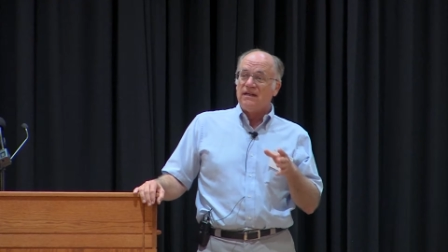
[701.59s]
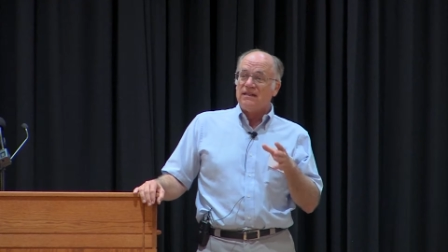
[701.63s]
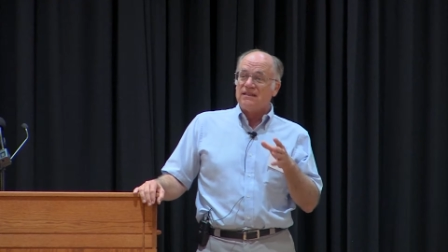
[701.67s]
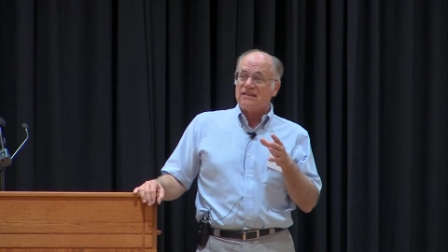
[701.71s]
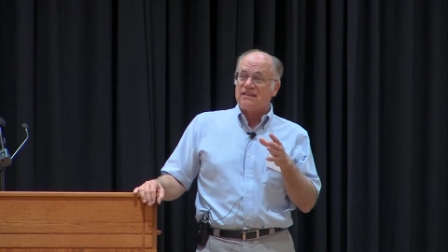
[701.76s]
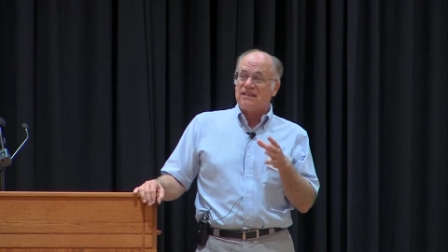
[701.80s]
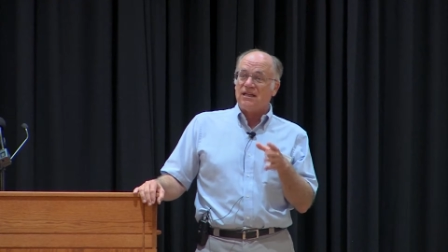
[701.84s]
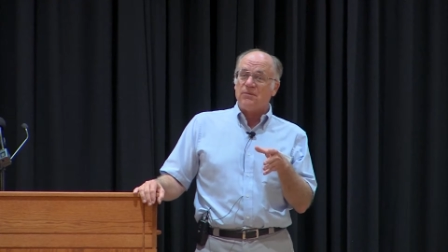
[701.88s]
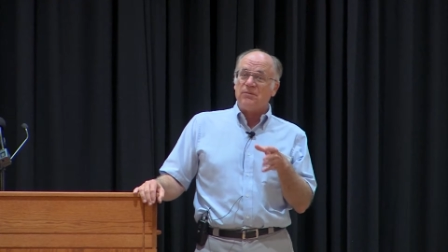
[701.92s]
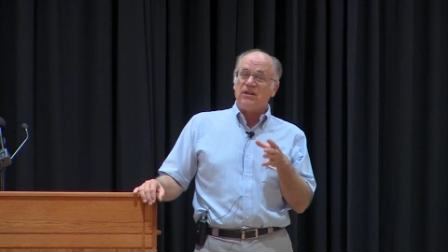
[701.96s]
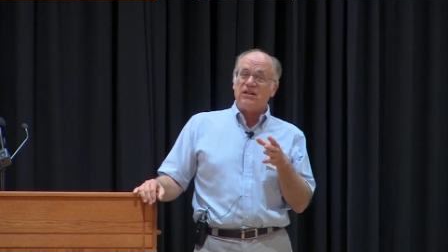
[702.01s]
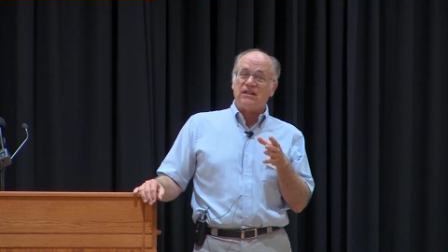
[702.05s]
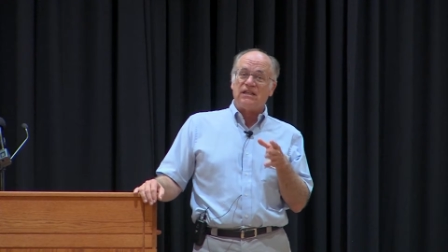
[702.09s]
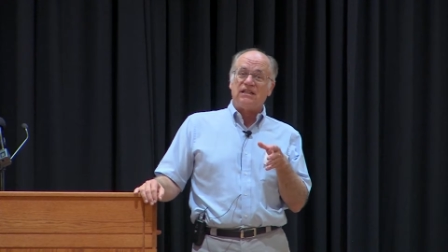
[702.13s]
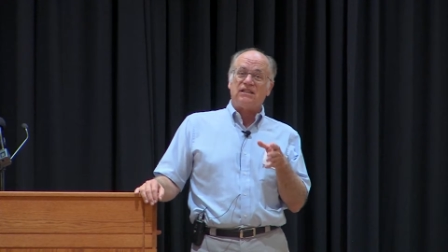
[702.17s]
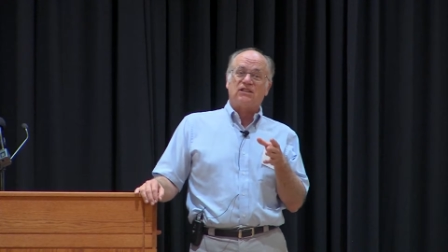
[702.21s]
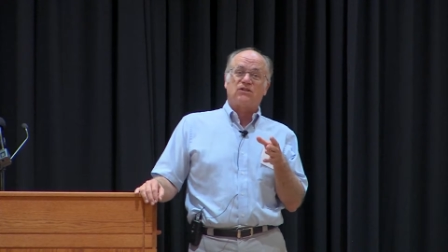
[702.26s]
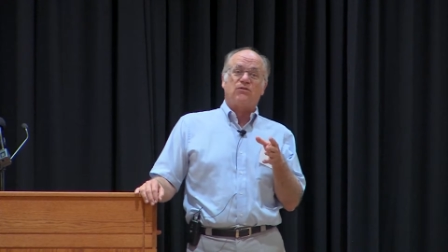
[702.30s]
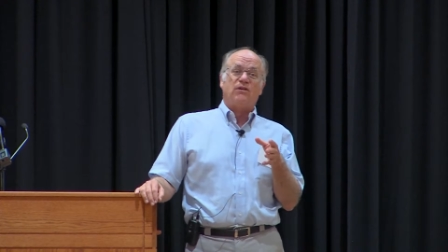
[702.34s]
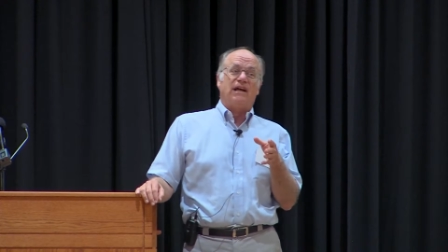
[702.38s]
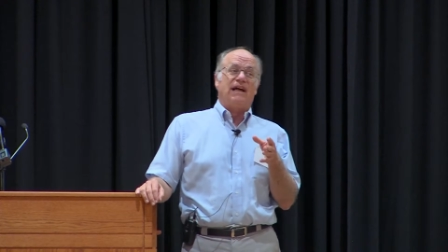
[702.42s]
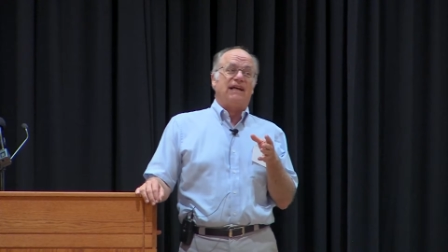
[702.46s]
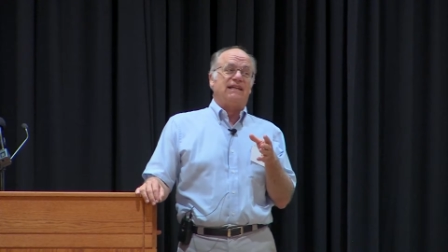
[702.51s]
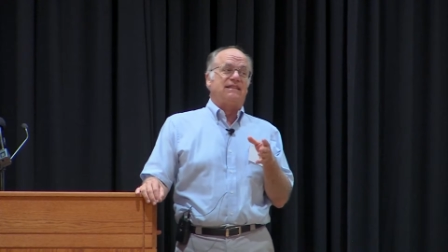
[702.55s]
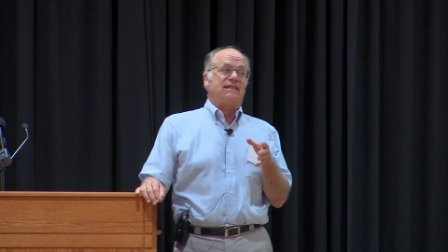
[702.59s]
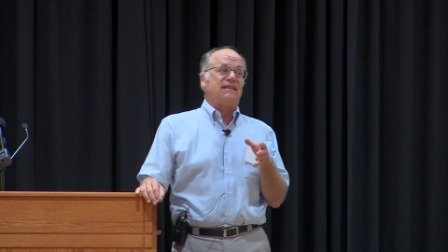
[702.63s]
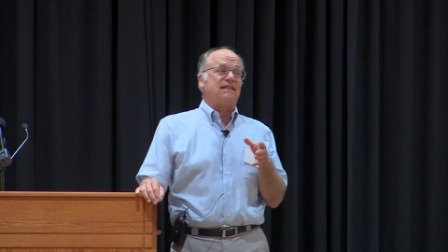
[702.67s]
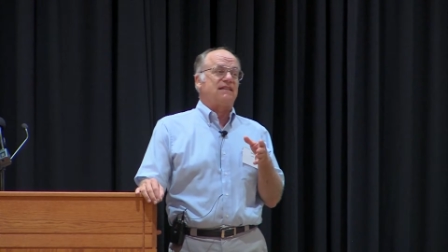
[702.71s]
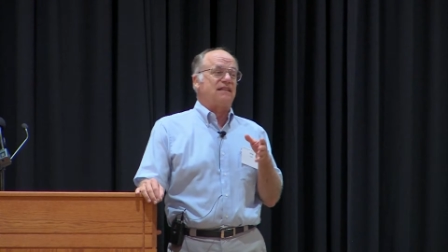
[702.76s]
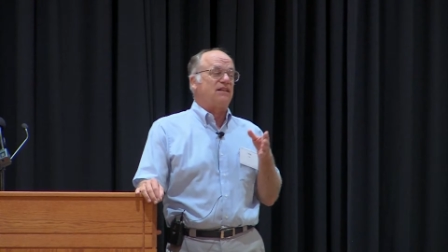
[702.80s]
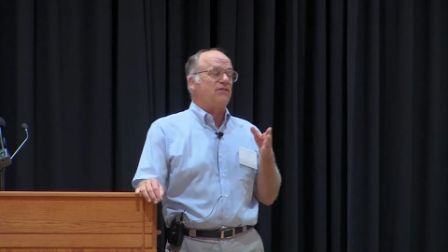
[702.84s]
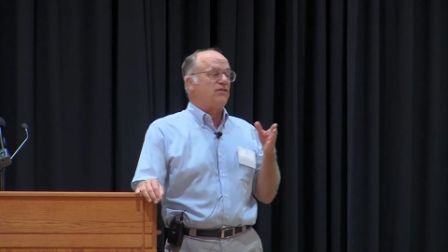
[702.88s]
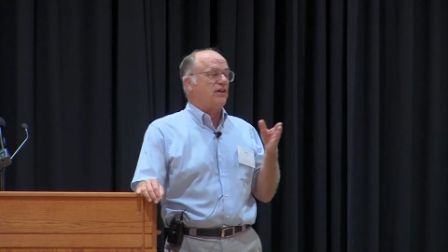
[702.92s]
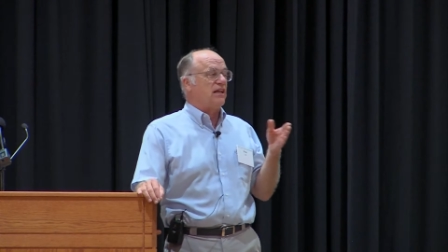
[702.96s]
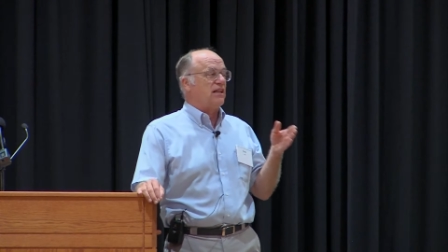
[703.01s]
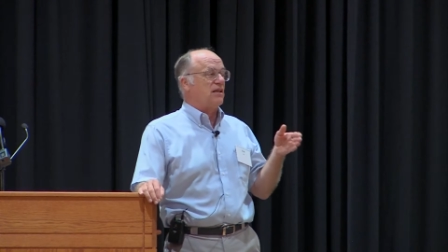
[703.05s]
some of these grasses
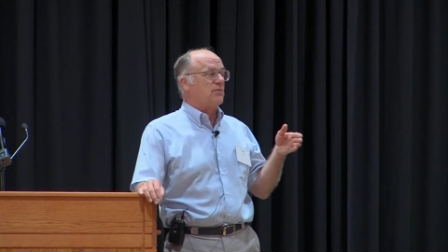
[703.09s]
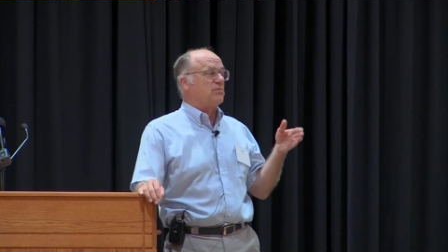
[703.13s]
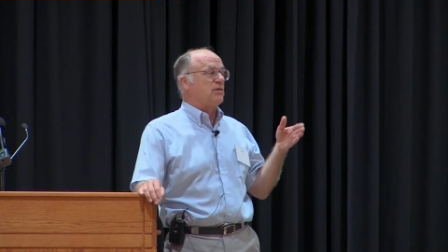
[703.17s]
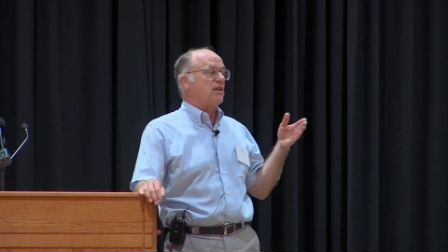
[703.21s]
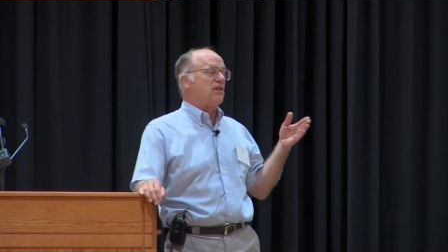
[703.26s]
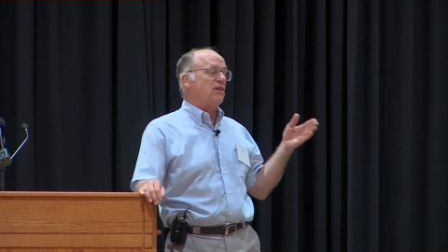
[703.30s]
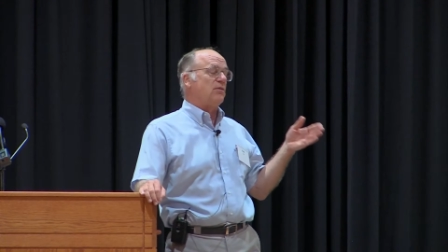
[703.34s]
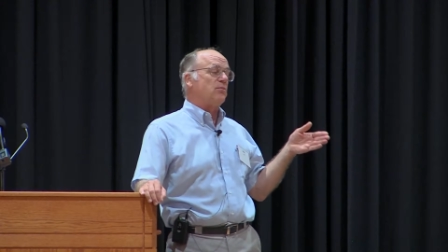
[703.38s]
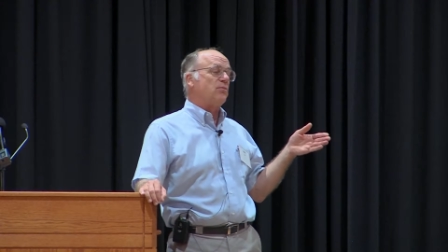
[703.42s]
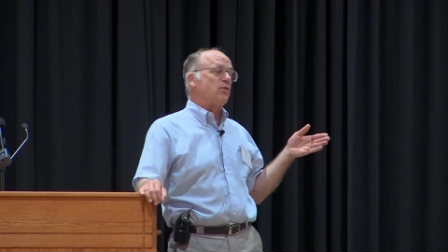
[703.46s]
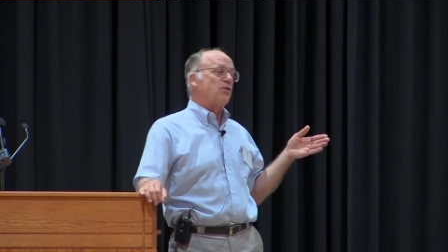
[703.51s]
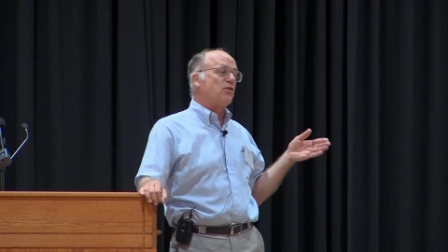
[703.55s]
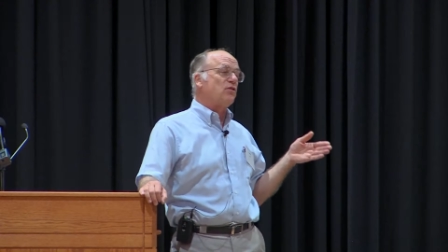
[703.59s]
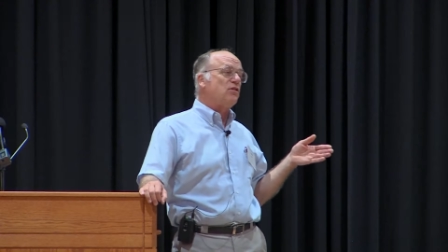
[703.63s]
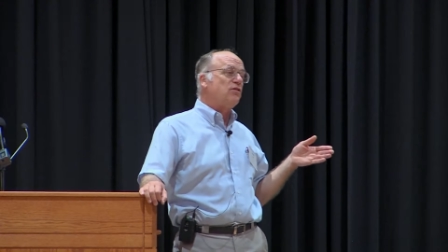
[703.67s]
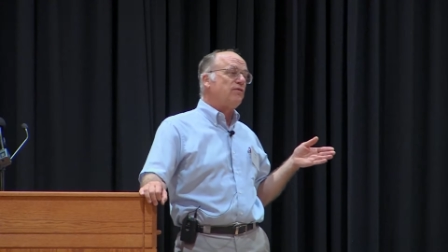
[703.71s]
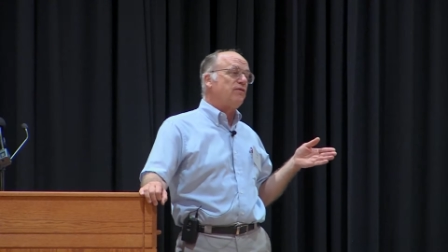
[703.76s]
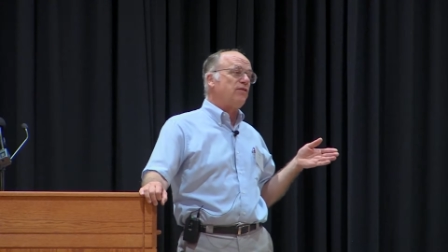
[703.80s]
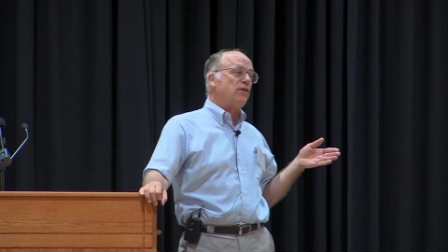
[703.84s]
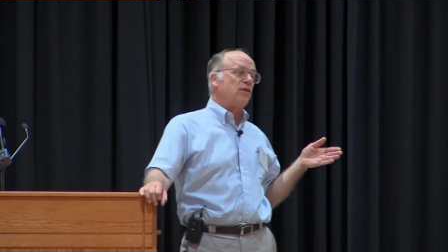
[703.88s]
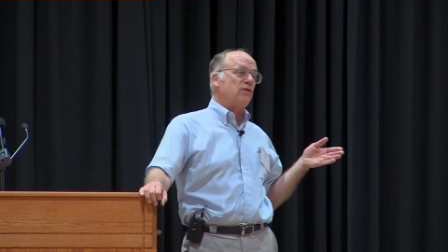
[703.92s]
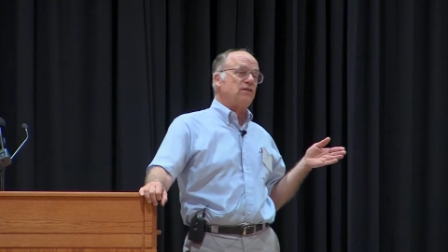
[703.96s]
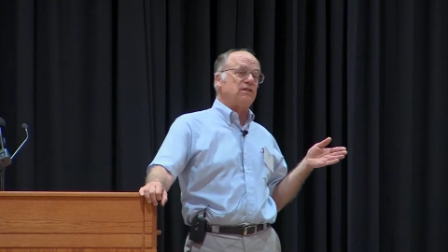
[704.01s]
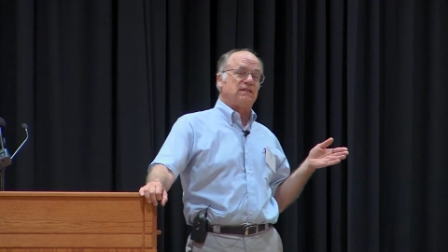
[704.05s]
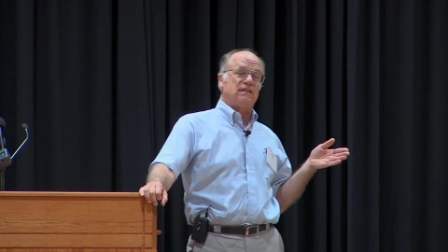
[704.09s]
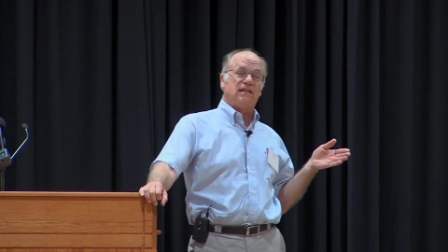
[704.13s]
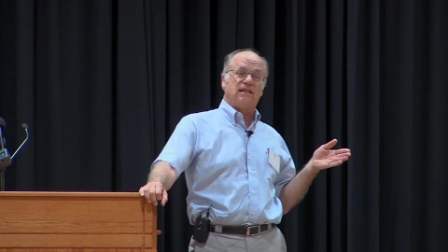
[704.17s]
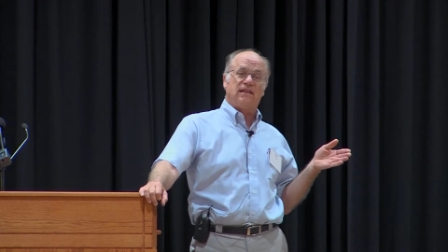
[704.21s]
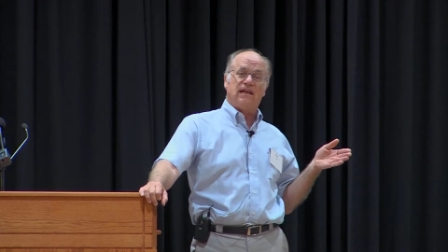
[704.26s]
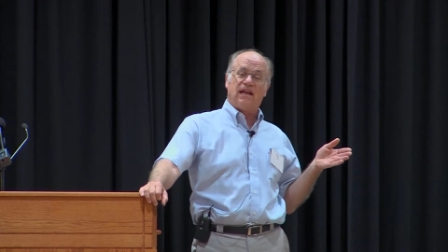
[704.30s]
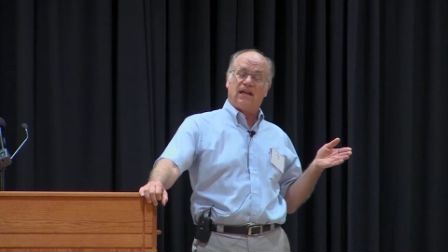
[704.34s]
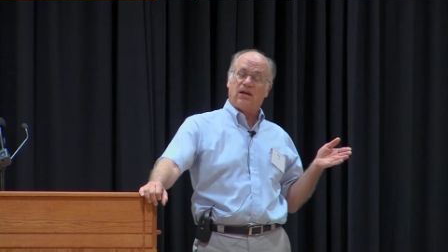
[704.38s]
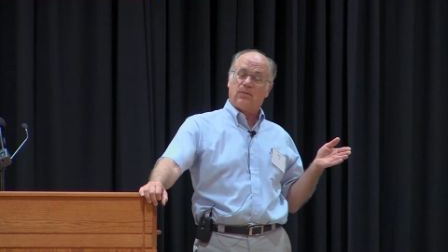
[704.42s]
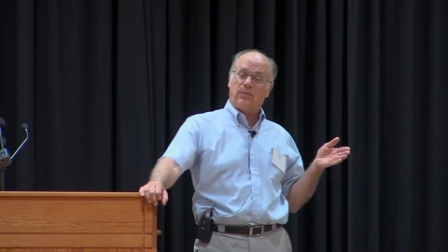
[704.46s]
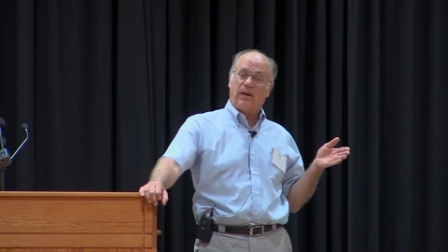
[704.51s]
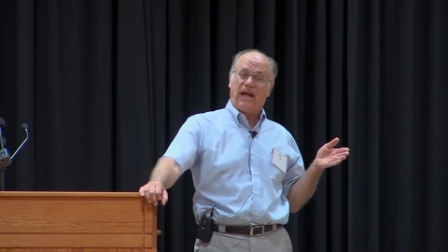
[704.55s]
developed an improved
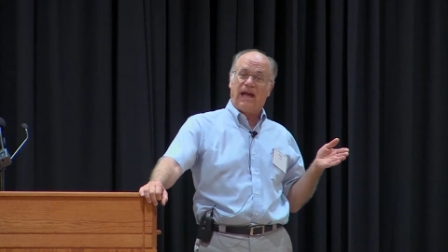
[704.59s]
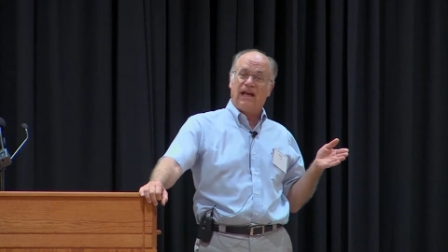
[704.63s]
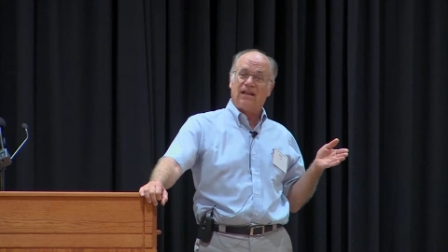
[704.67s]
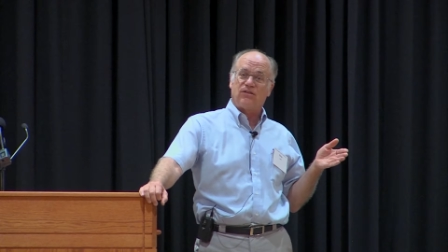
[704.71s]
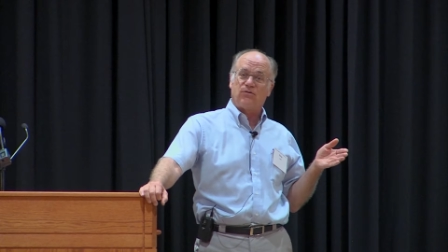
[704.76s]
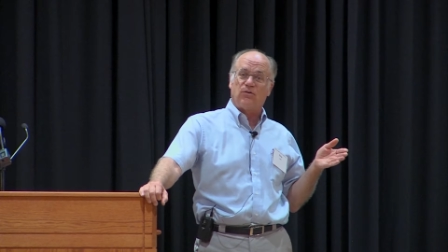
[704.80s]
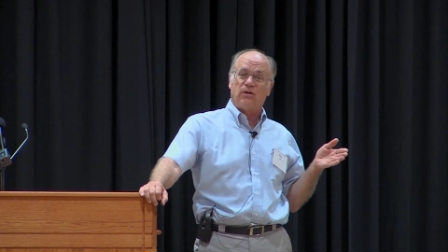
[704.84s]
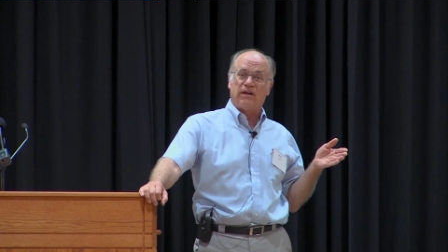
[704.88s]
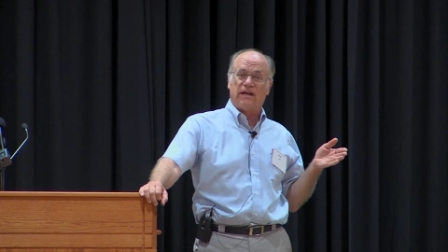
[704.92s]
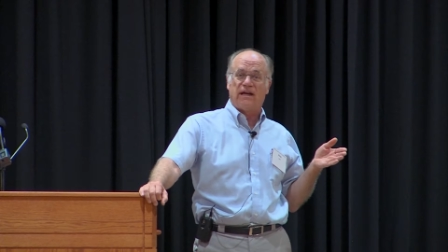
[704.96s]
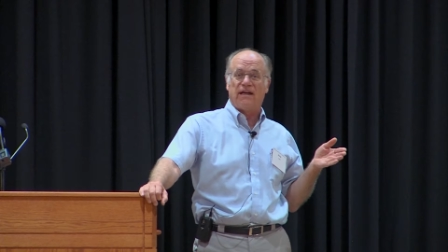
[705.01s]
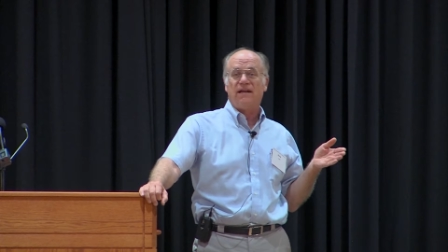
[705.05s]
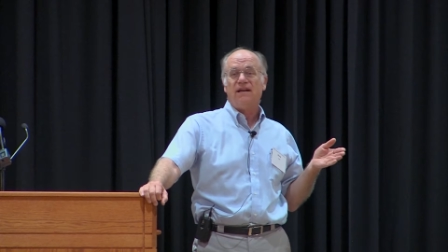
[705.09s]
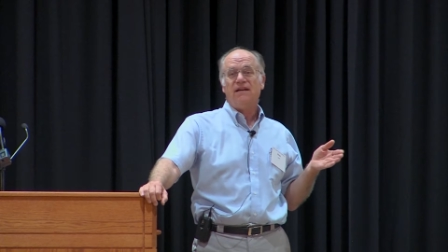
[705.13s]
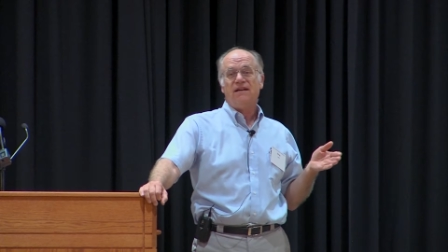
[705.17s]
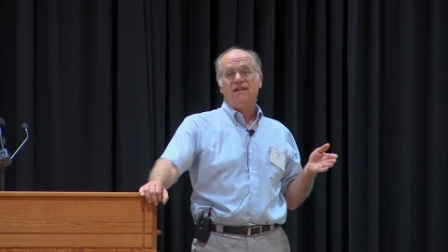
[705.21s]
photosynthetic pathway,